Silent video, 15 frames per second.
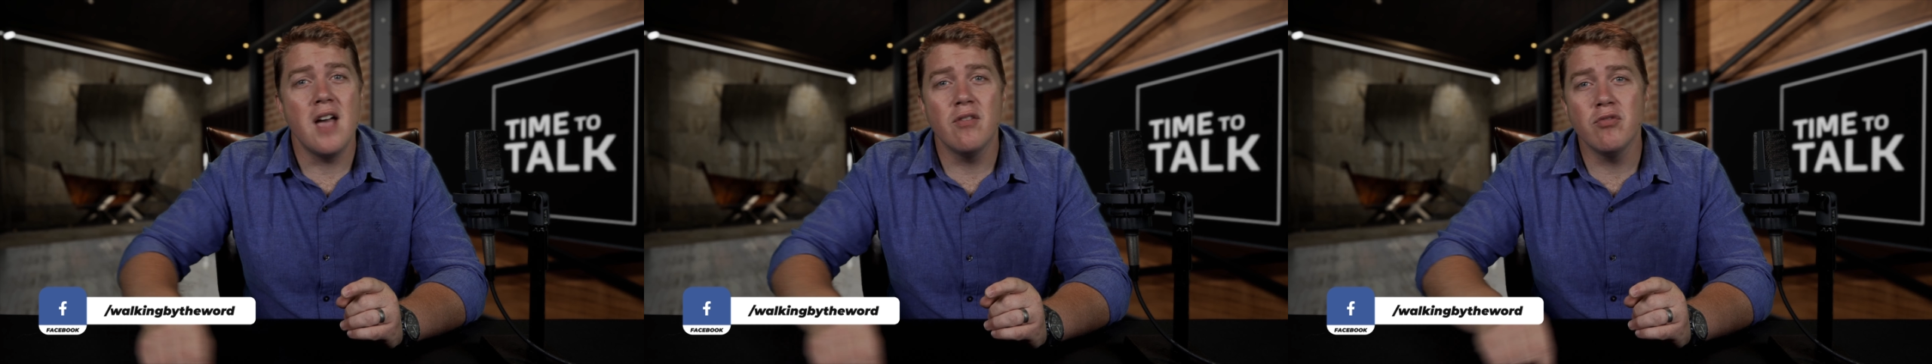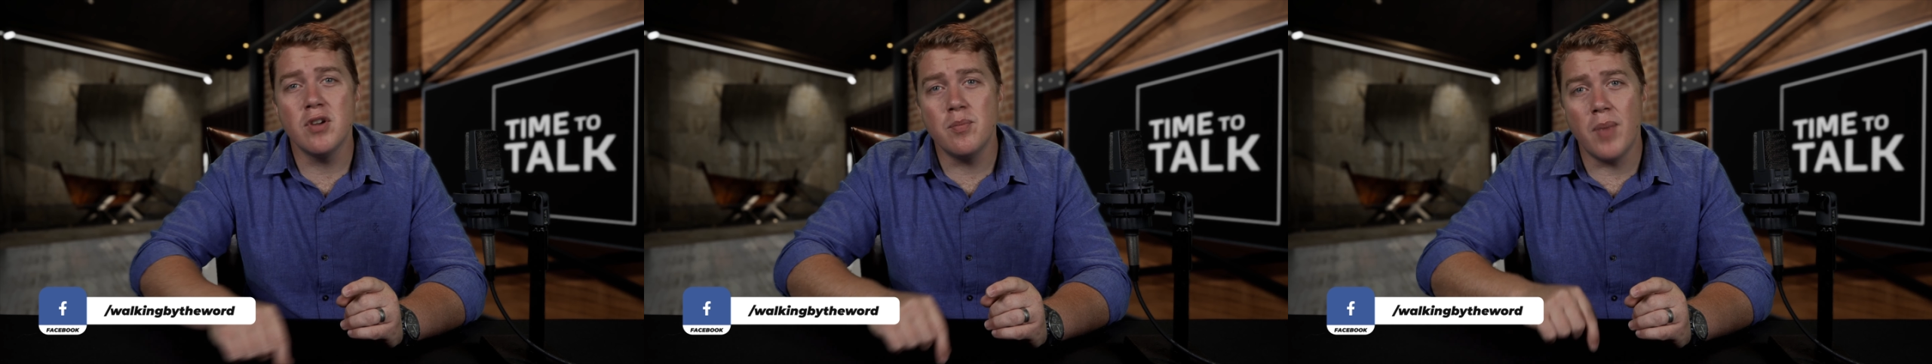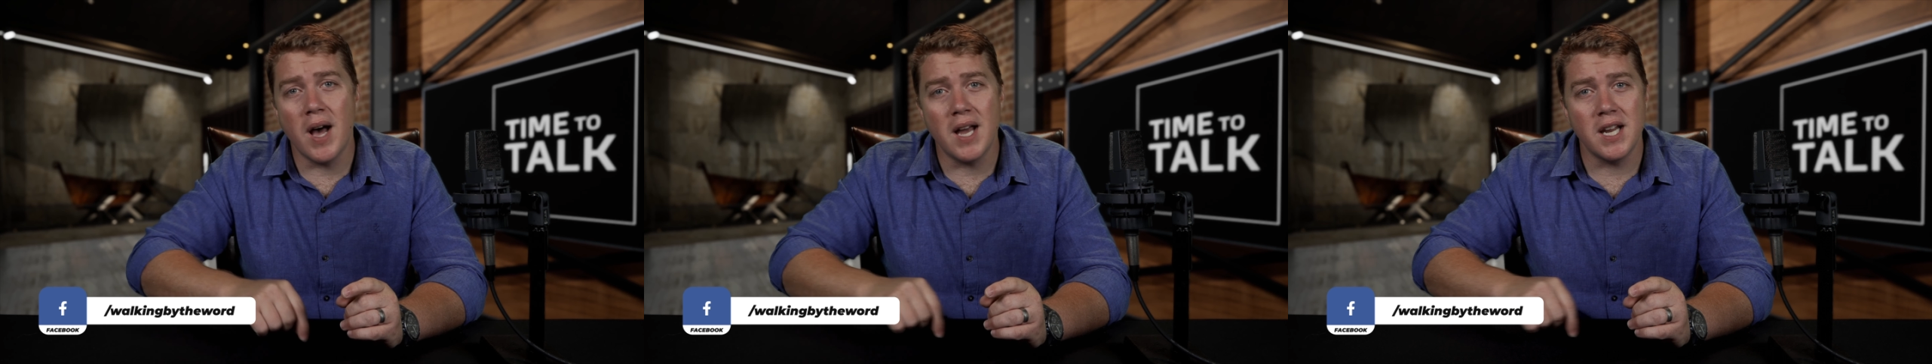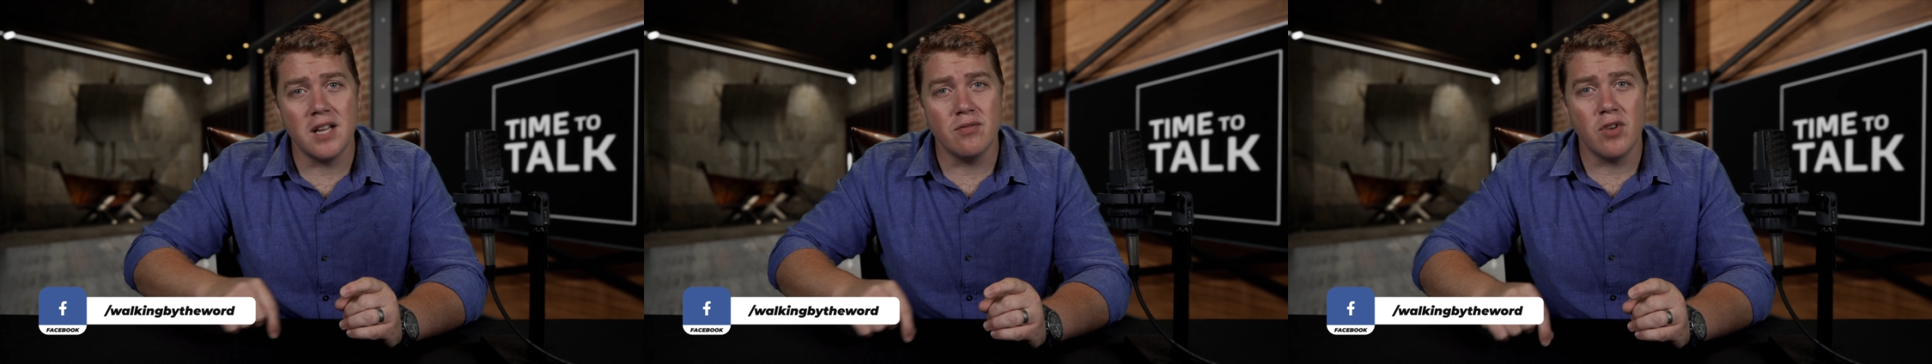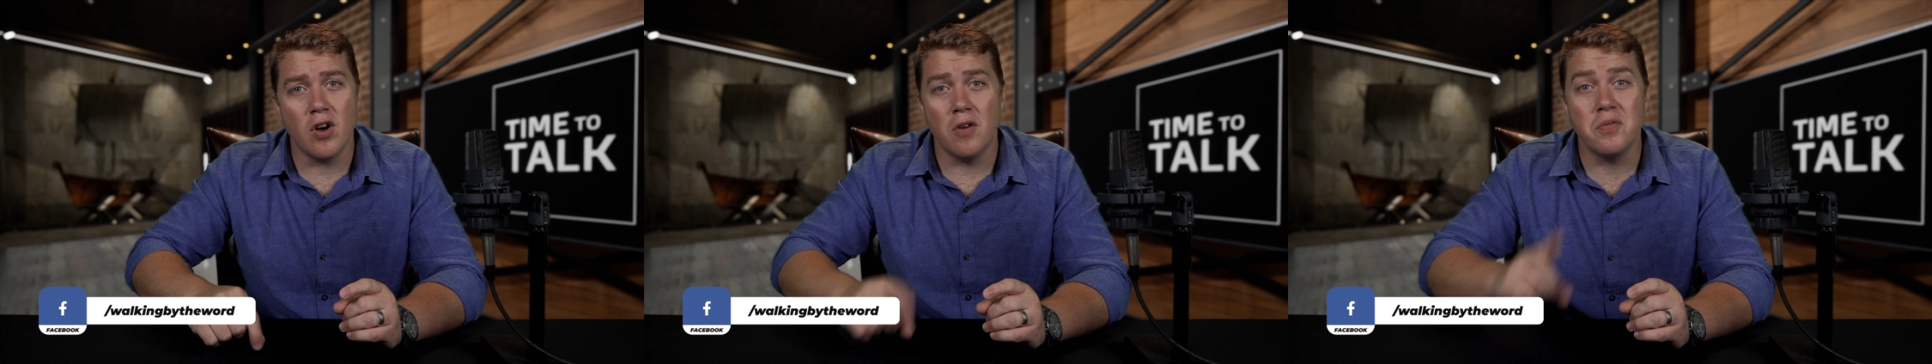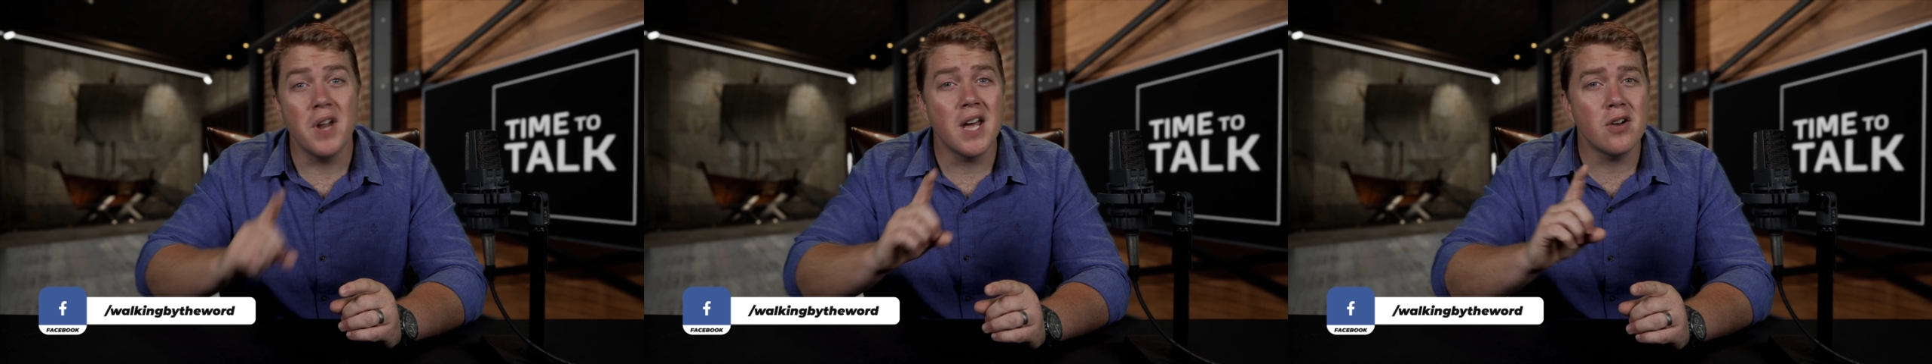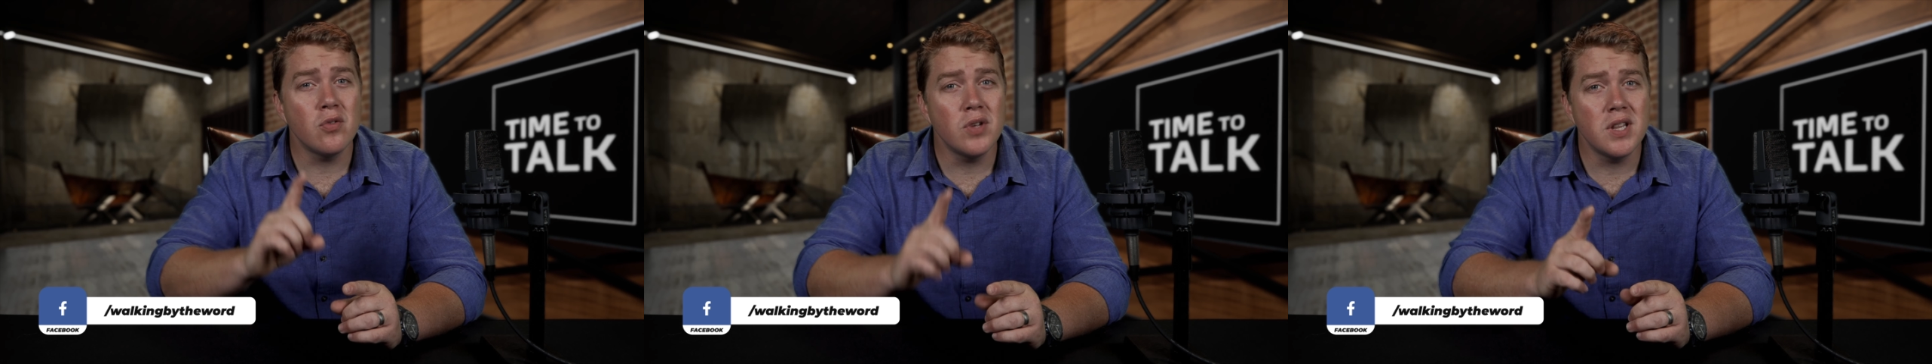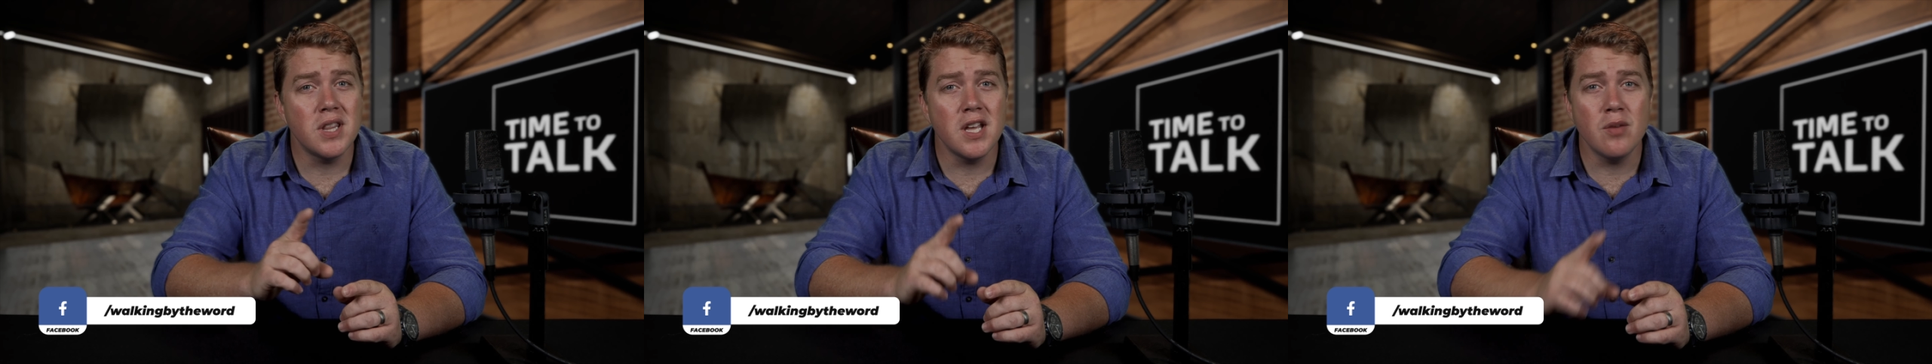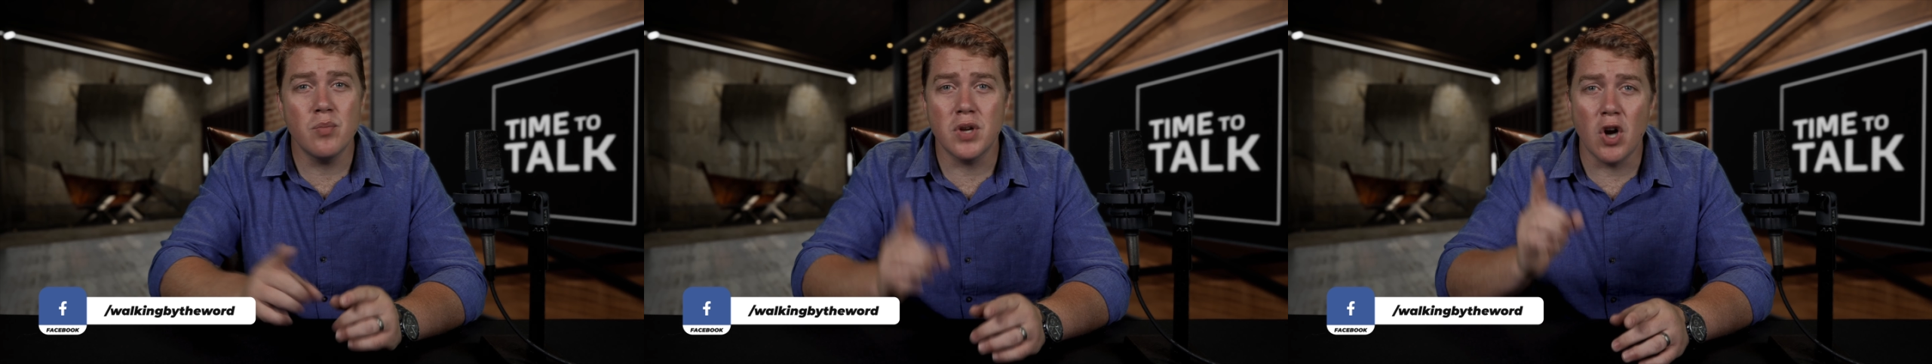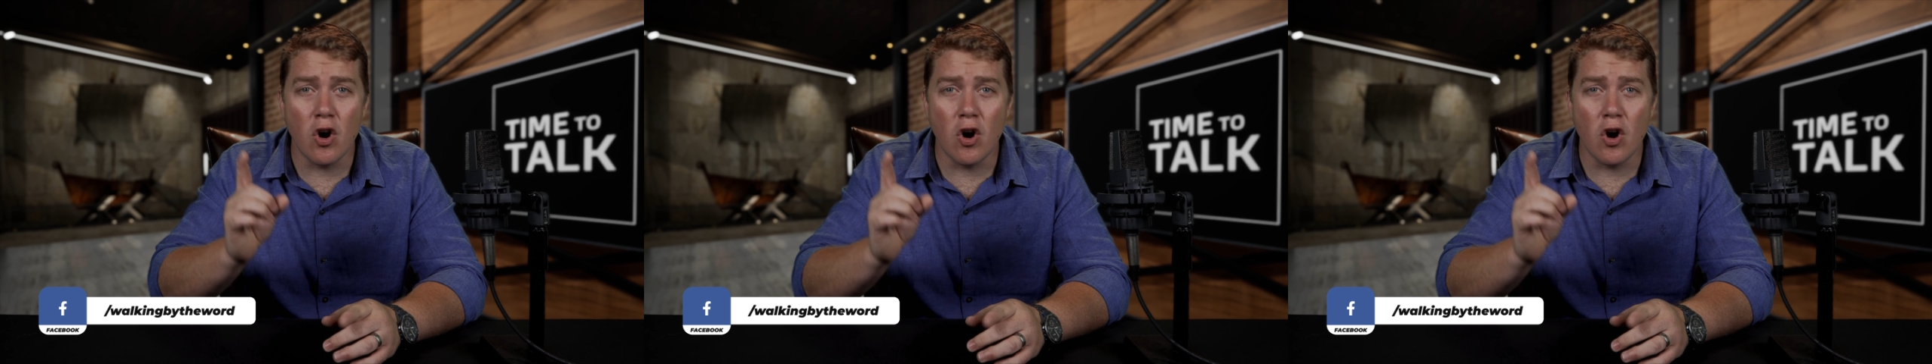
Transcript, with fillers: everybody involved, not only them,